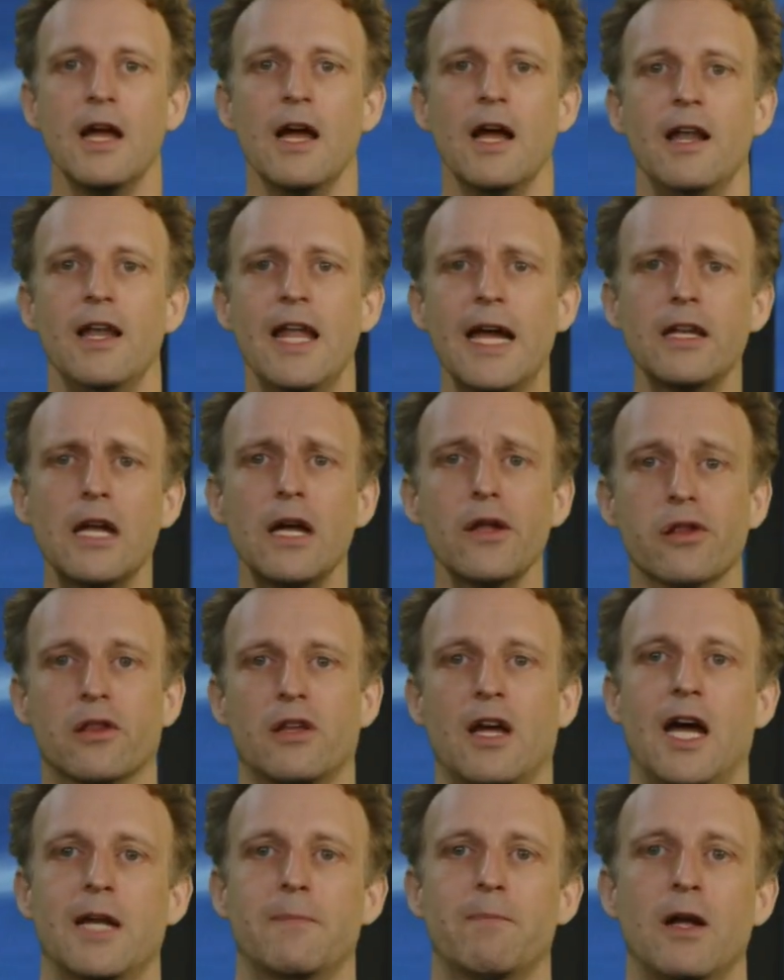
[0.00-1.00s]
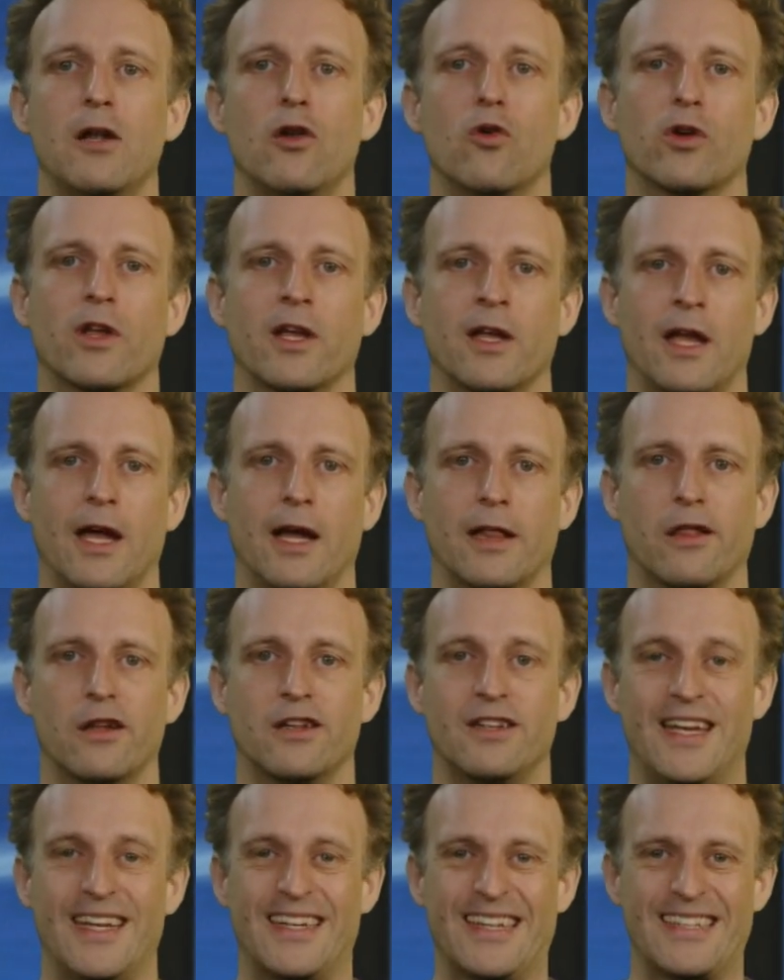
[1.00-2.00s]
Let us start by looking at the
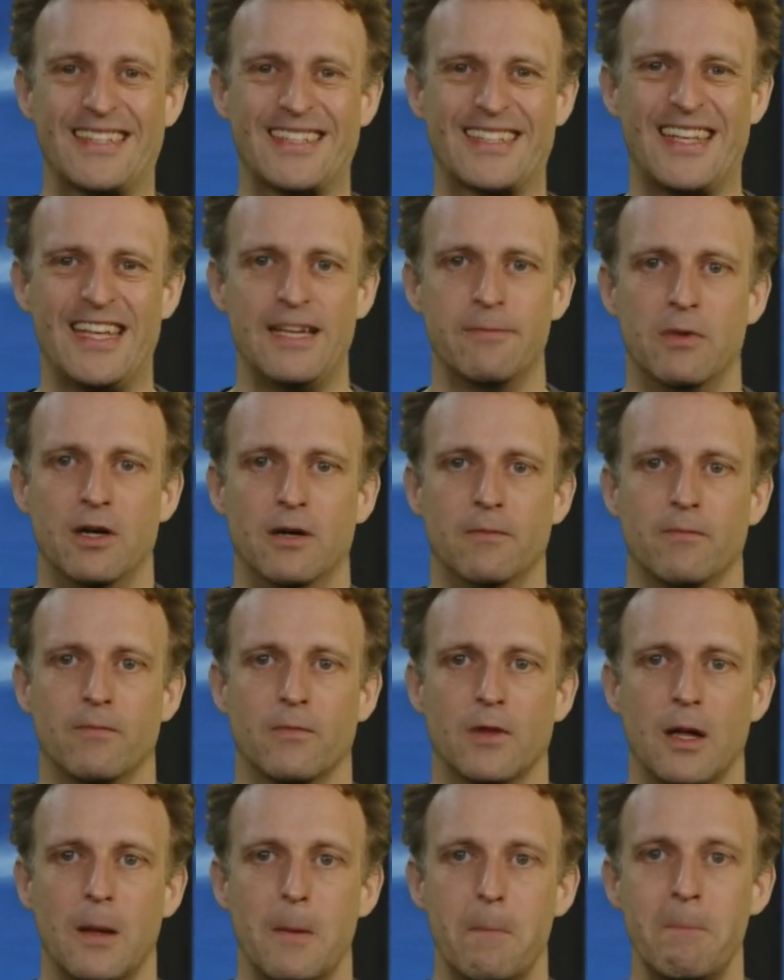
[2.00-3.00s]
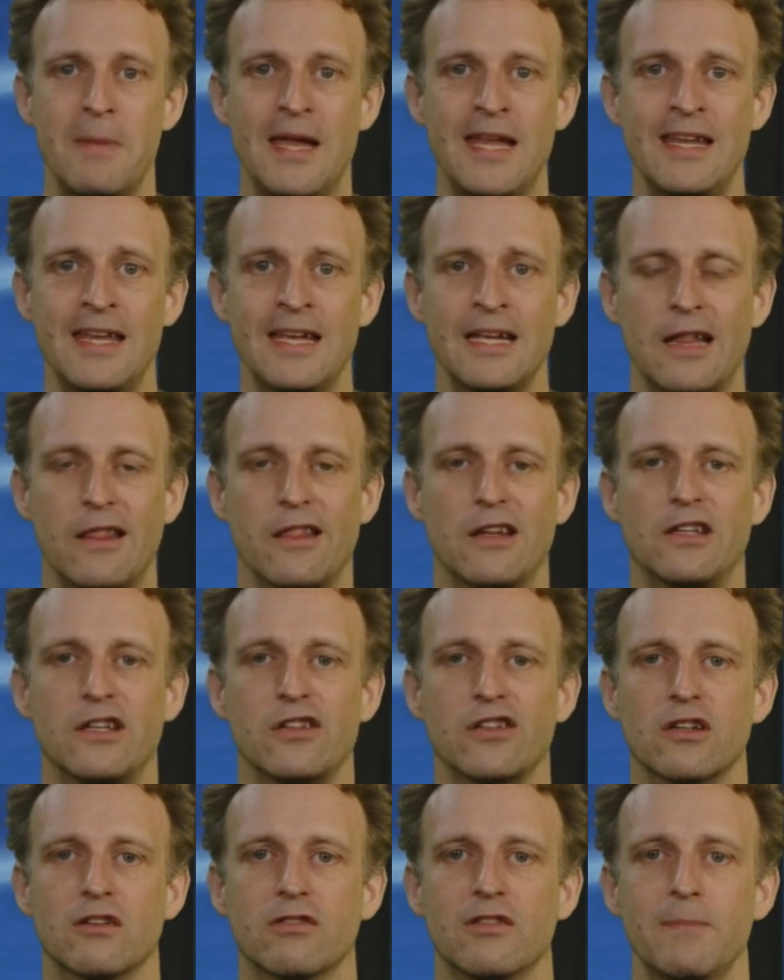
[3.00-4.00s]
data schema, meaning the
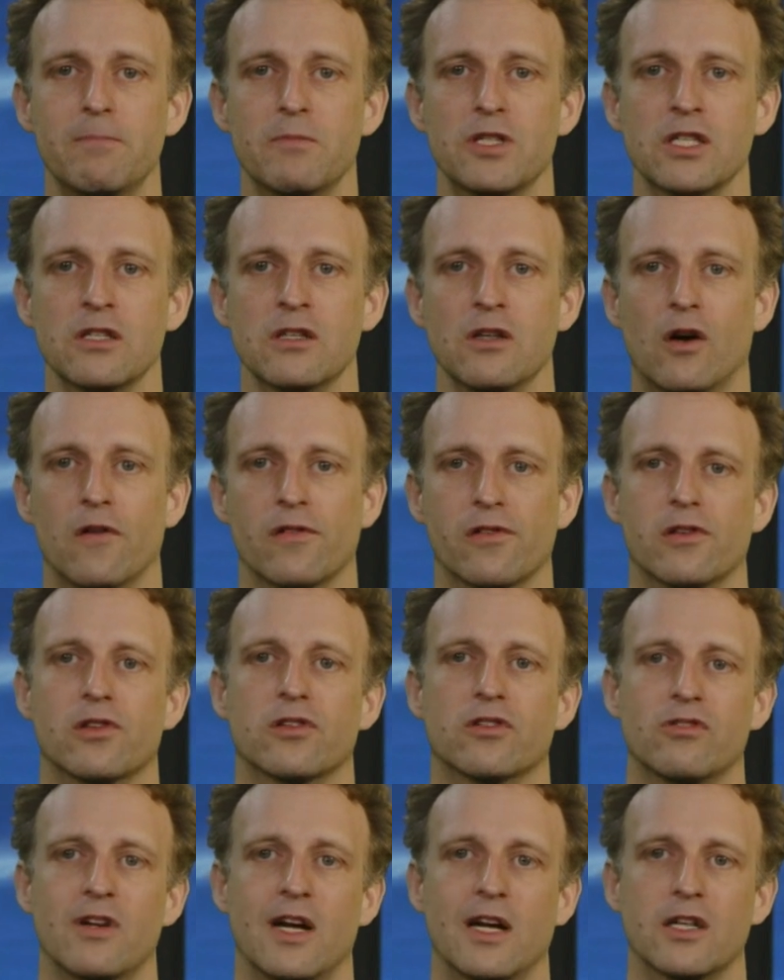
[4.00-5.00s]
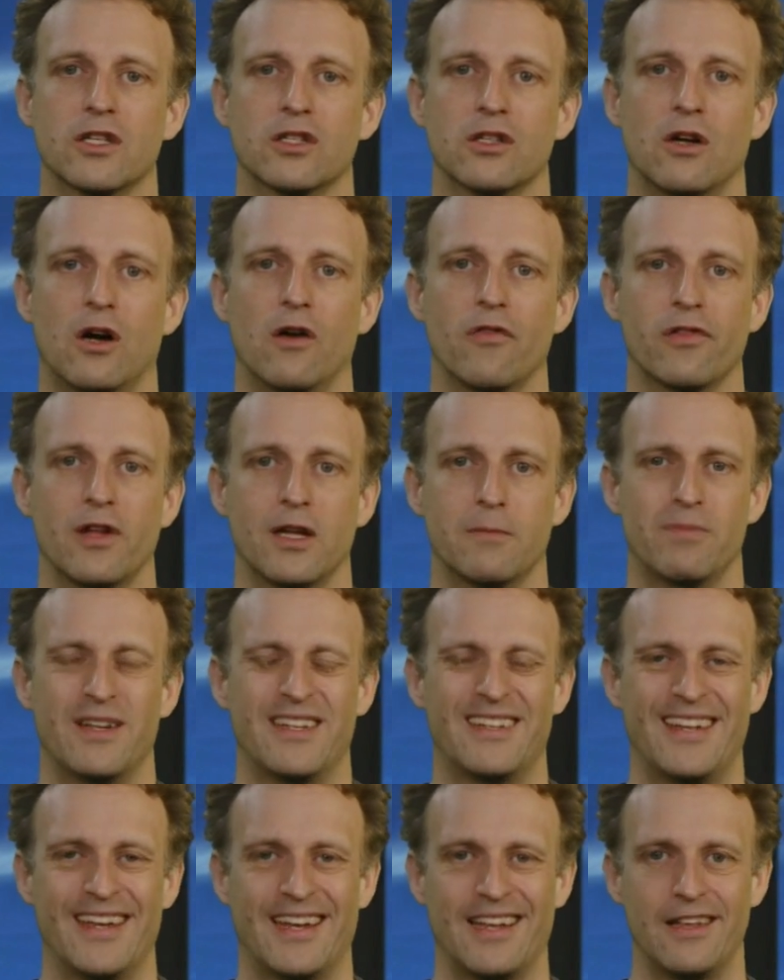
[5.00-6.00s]
description of the structure of that
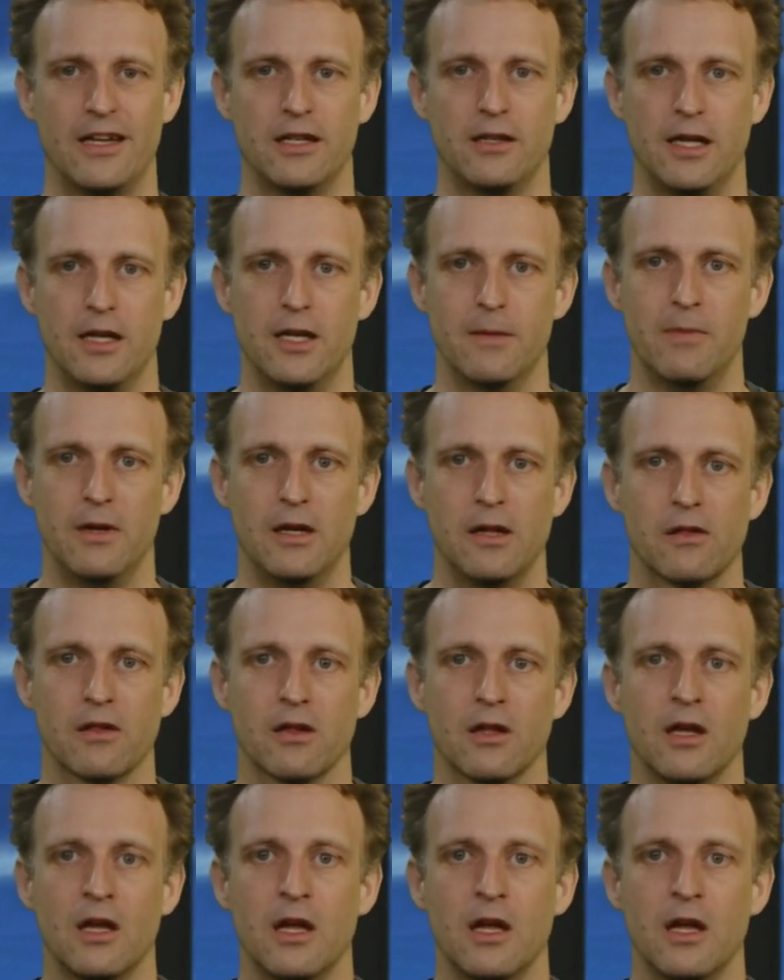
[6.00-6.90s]
particular database.